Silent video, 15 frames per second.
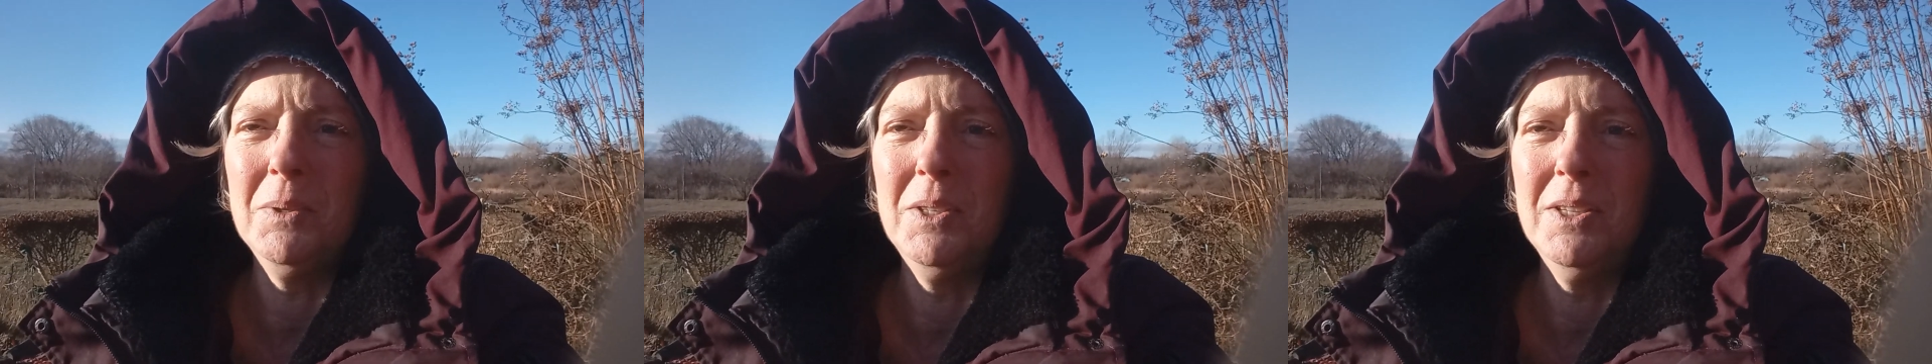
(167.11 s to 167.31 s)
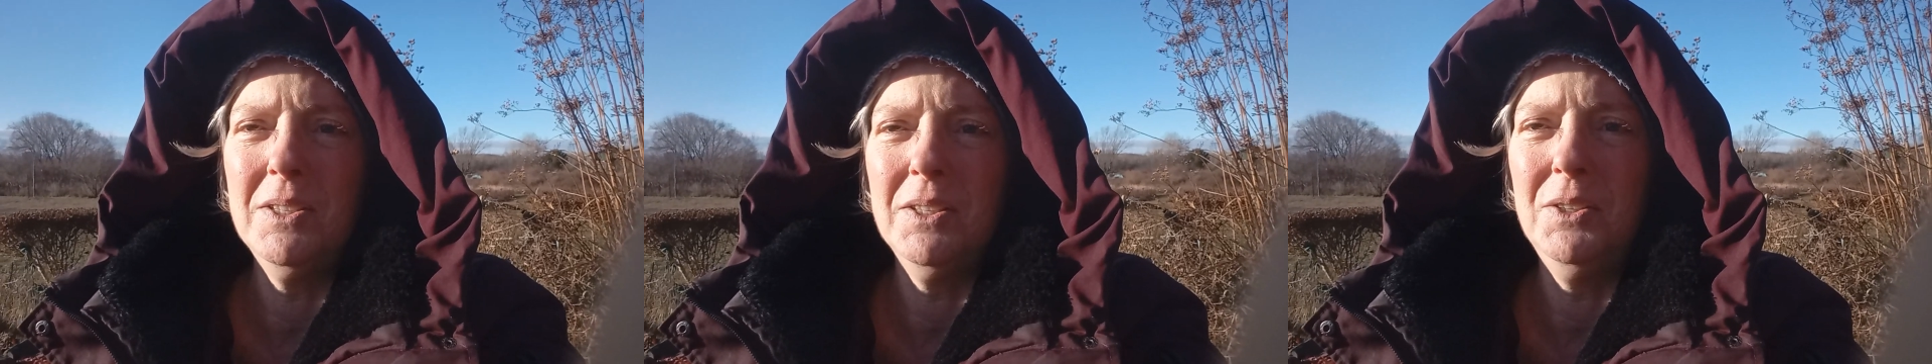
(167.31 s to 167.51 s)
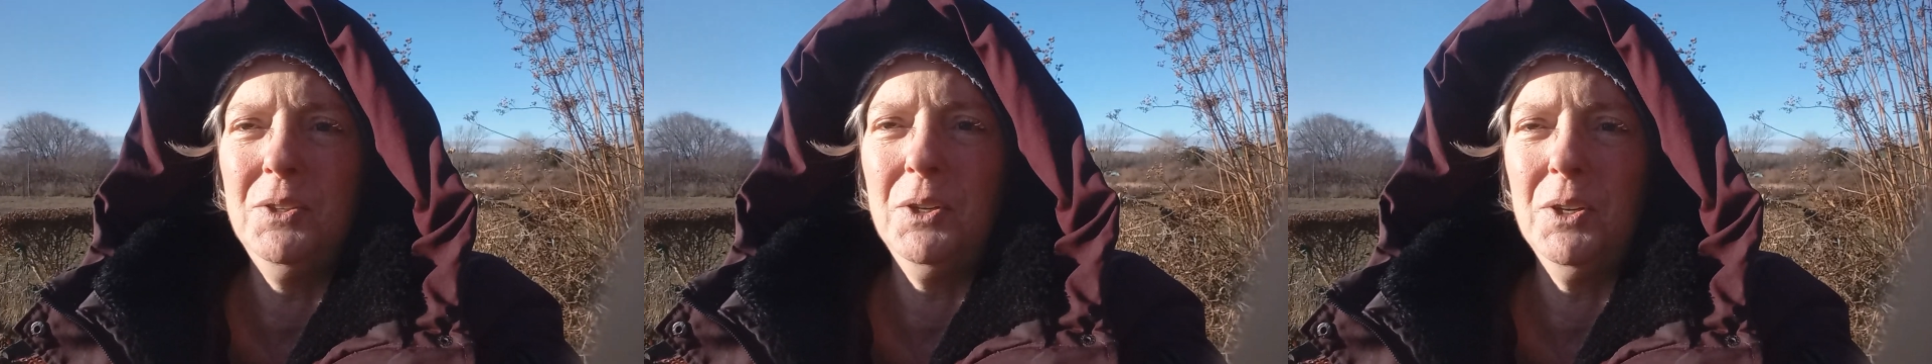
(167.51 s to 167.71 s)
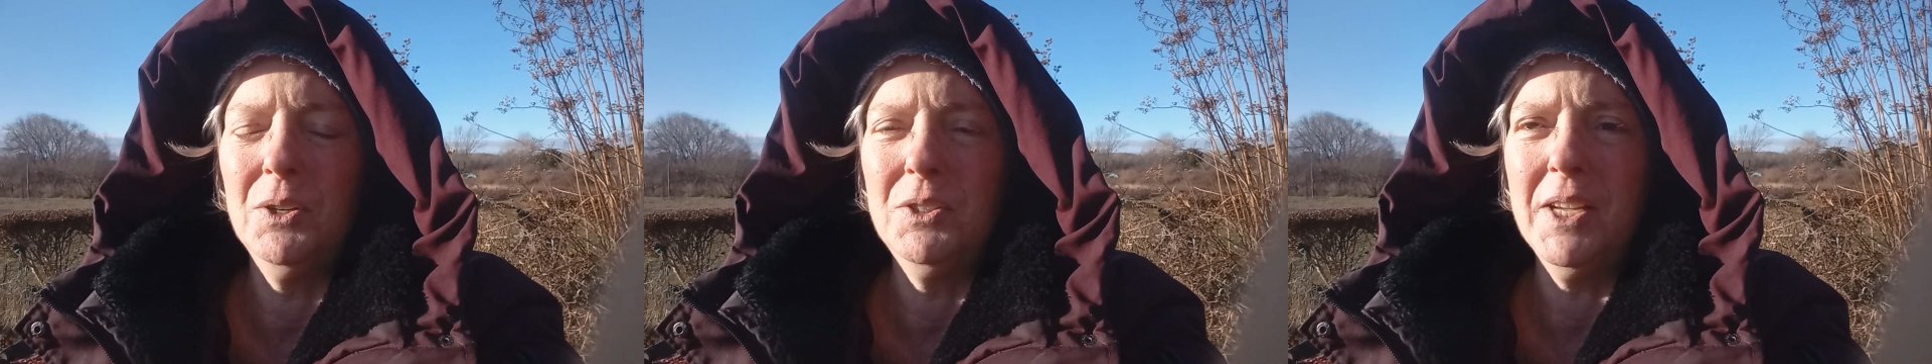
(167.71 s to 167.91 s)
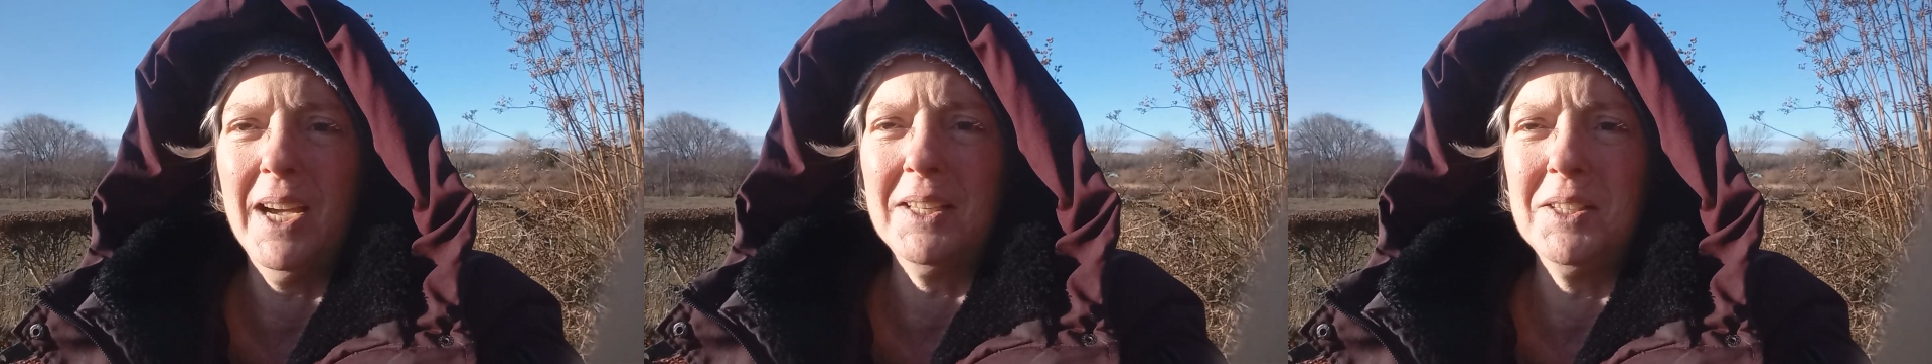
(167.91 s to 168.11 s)
which is a
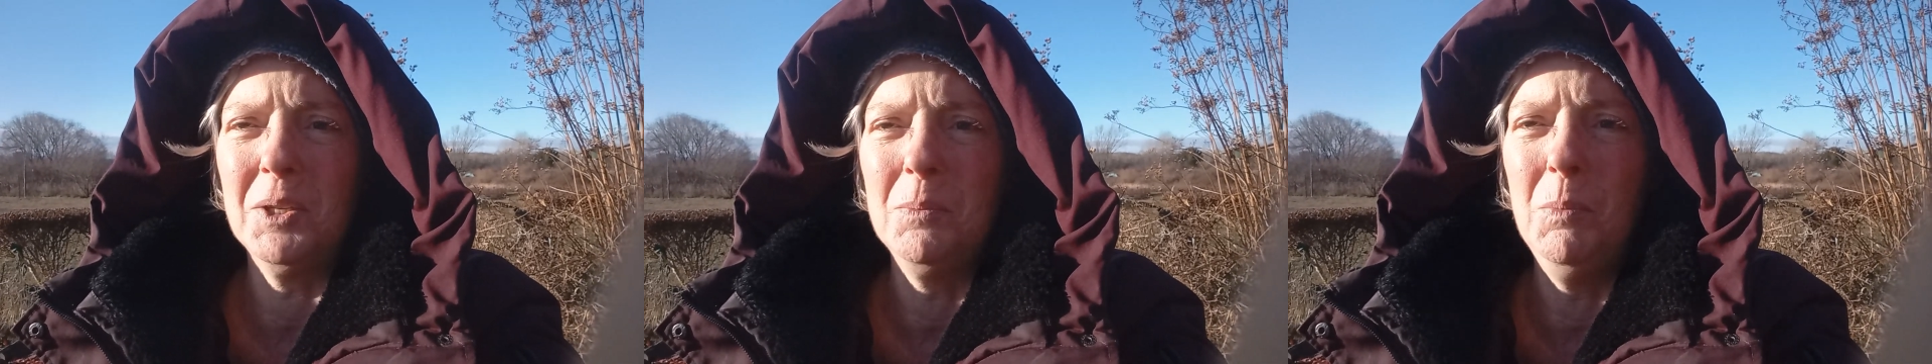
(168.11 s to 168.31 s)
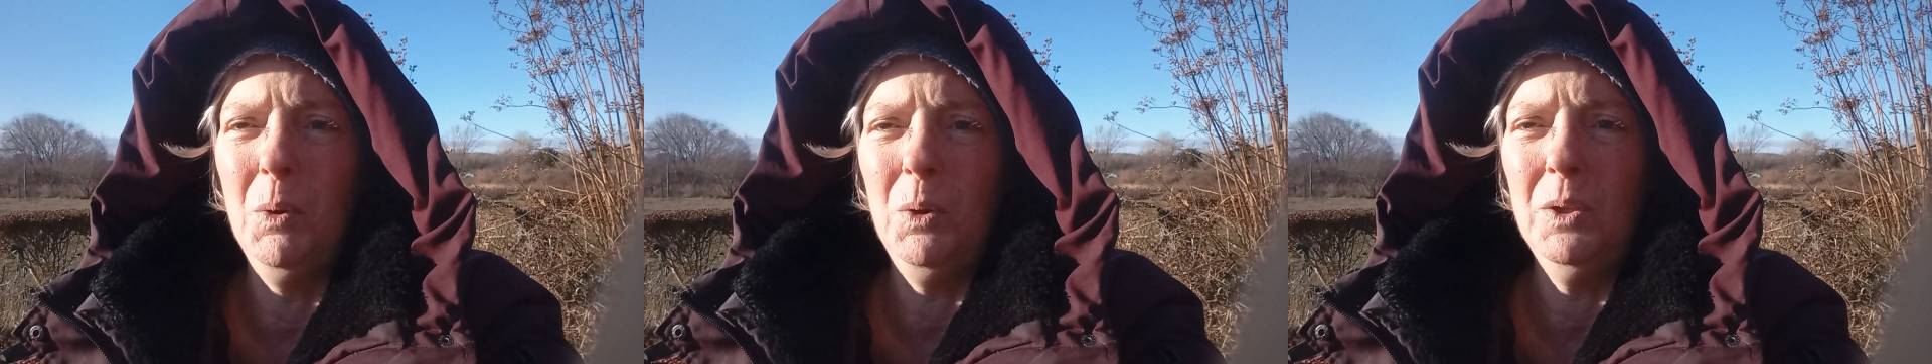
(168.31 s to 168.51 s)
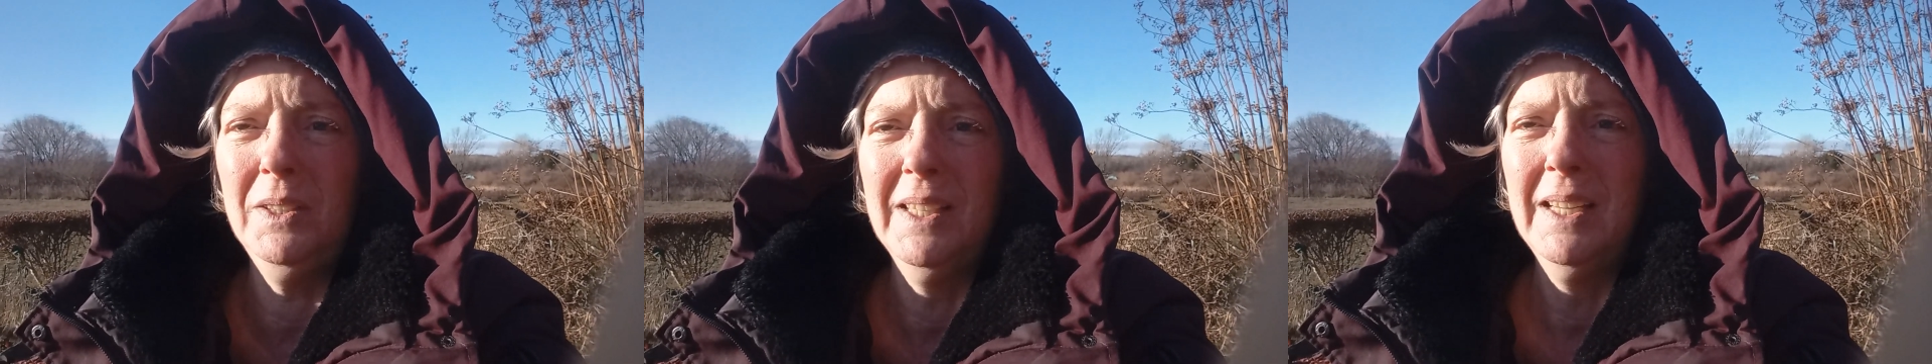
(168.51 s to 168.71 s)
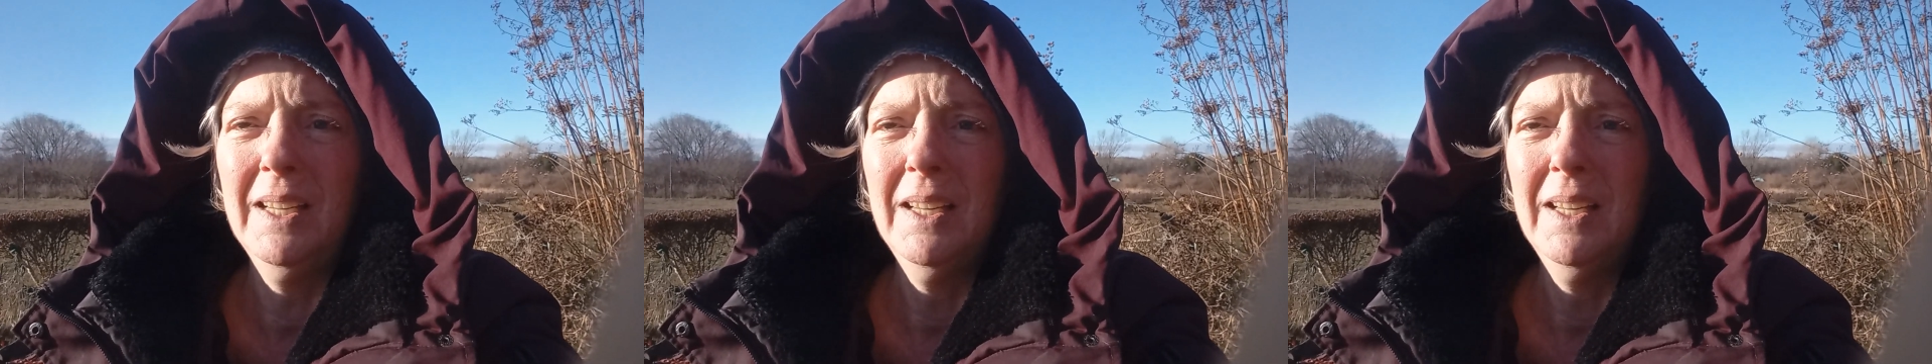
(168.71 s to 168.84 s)
neurotoxic mold,